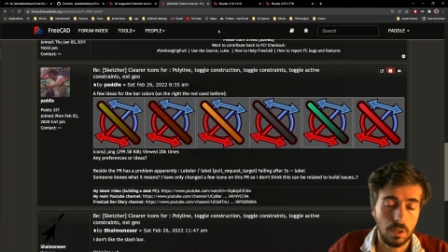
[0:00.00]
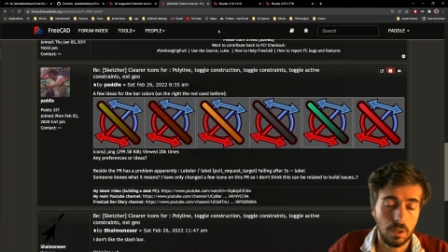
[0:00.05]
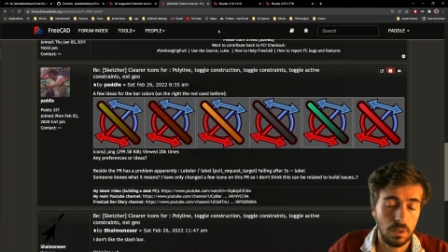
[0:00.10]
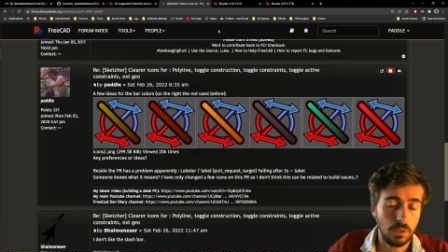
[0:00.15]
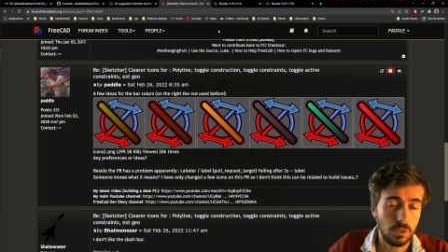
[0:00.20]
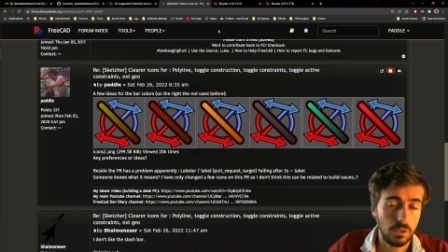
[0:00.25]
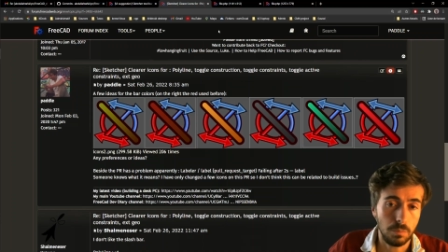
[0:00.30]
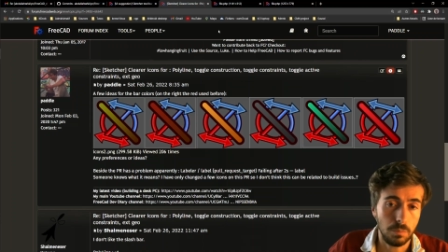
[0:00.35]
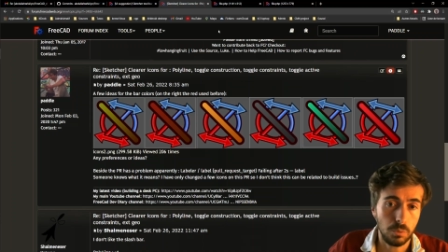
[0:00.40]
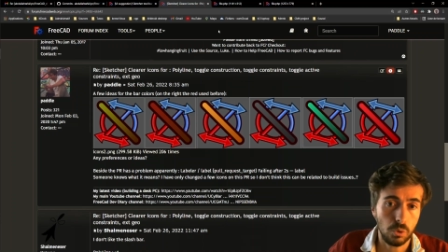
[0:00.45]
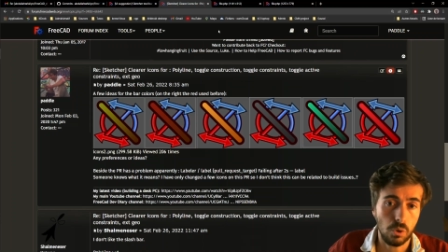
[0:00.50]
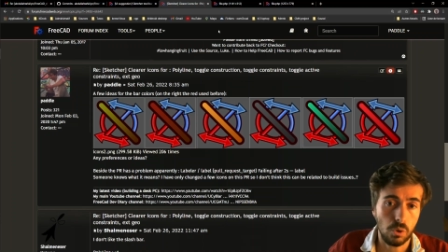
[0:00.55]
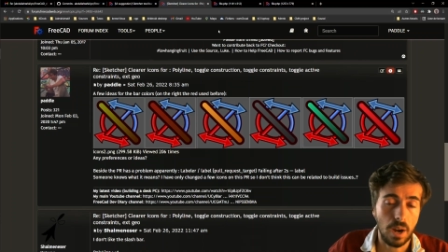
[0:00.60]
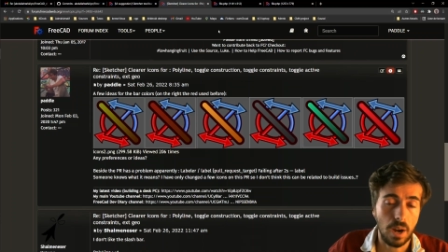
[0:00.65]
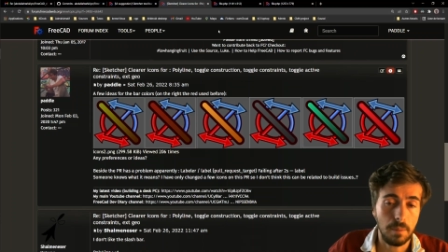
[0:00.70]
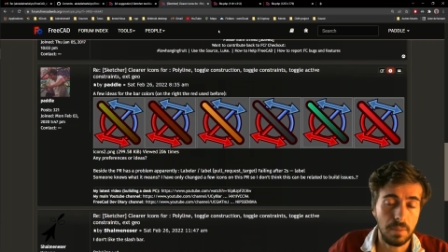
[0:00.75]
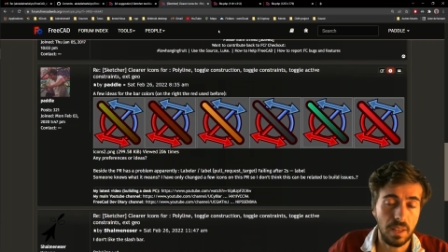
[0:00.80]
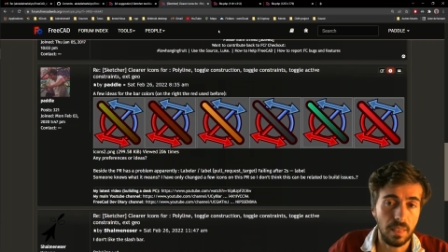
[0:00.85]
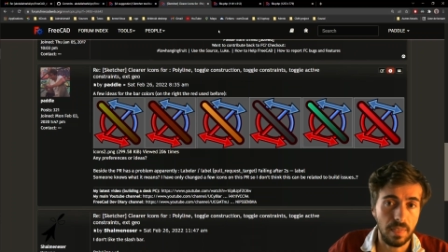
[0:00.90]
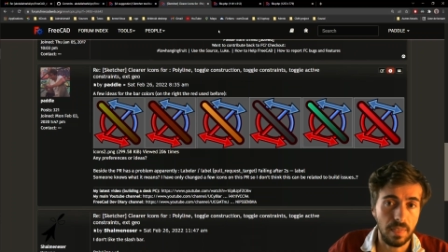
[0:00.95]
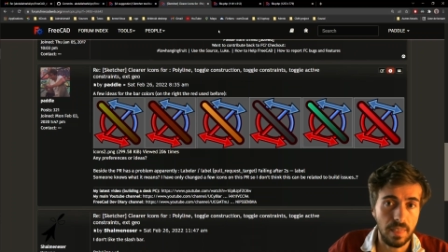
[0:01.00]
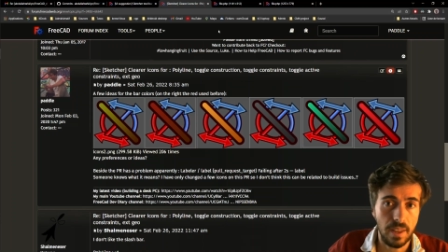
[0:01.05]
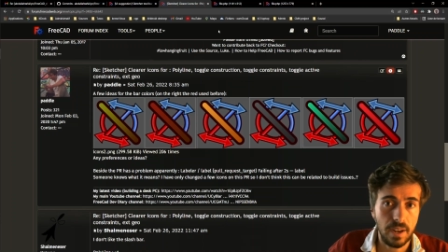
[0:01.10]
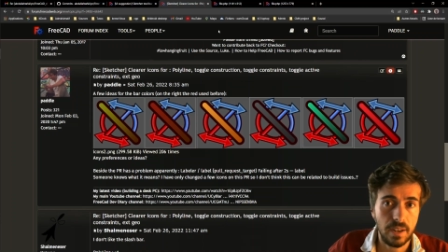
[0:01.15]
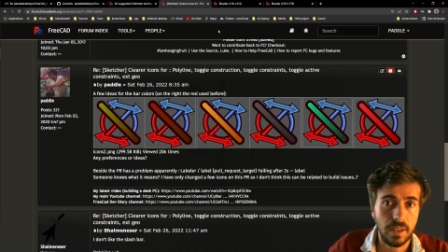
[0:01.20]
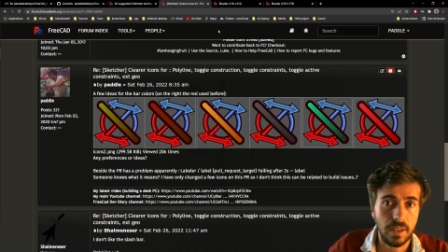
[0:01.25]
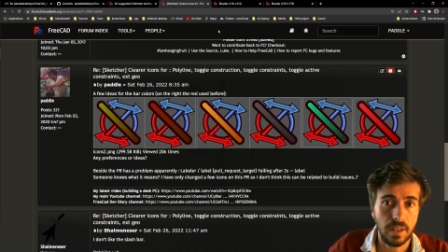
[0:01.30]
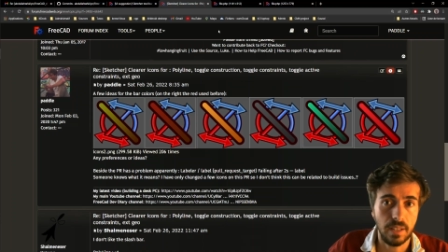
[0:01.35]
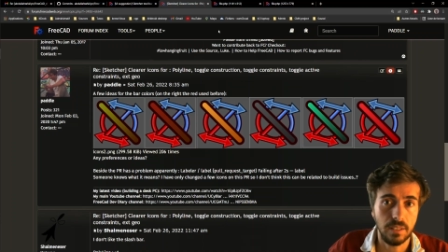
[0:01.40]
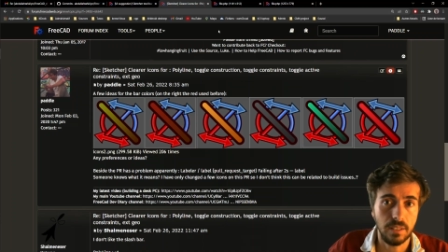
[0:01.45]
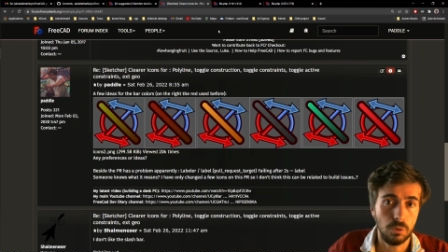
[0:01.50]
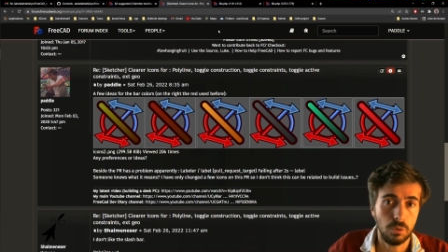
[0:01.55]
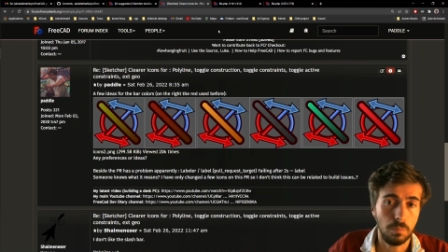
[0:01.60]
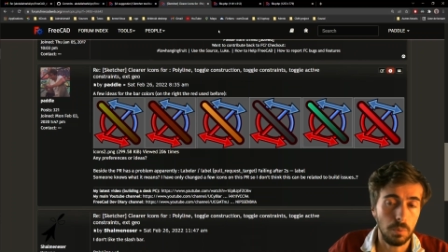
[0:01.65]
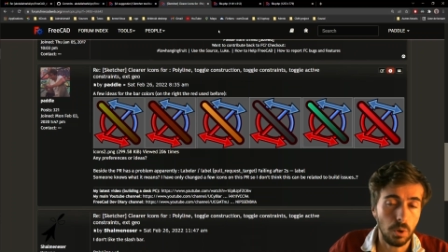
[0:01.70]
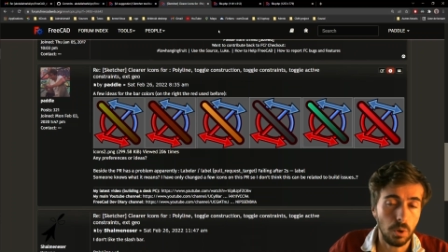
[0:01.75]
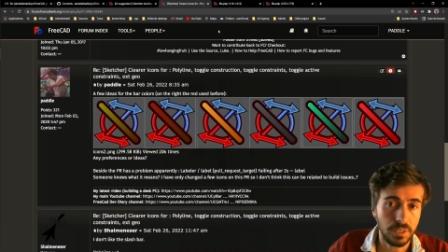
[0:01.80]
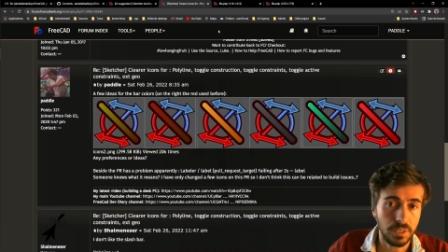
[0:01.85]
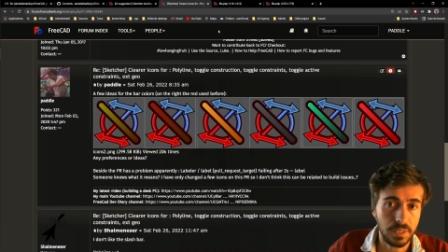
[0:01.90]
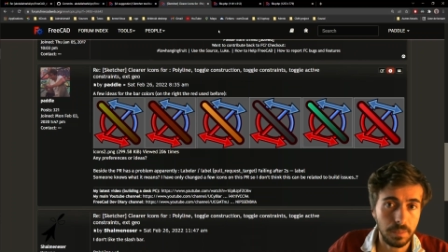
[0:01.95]
subscribing there and
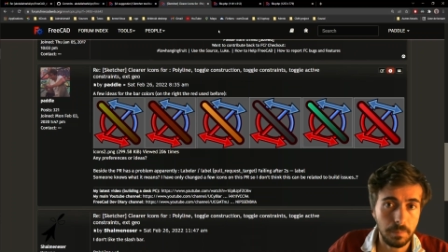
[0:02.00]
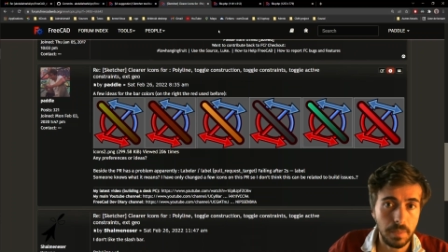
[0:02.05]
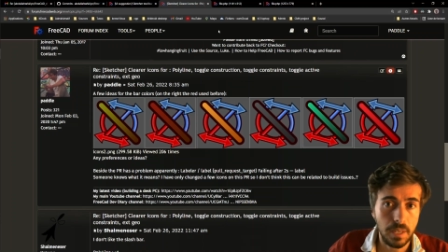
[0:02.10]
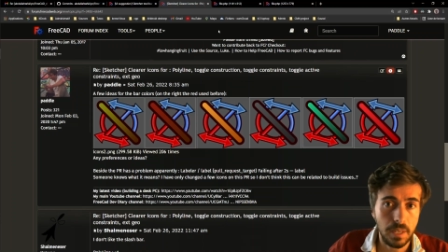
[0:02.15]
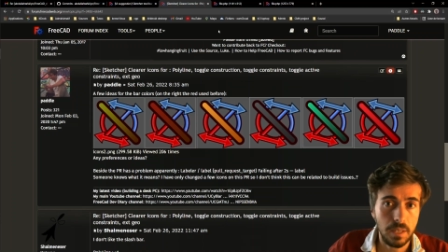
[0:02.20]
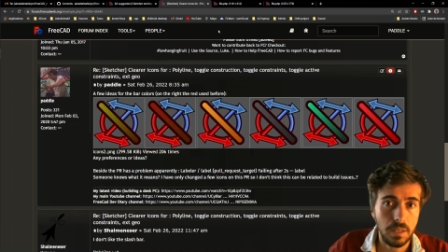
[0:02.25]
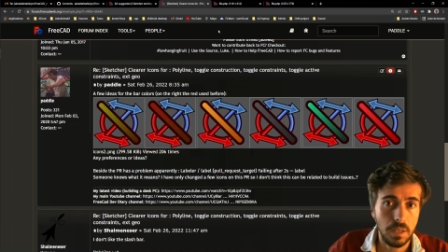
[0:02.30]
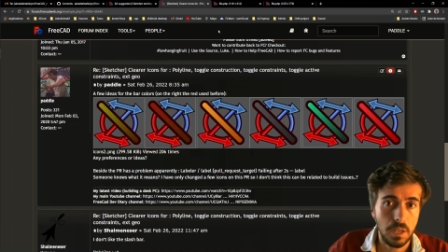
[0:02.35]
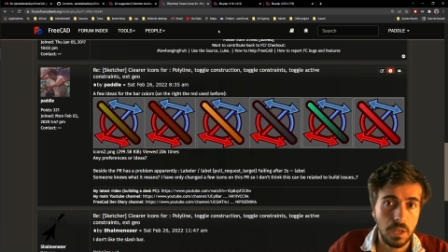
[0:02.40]
supporting me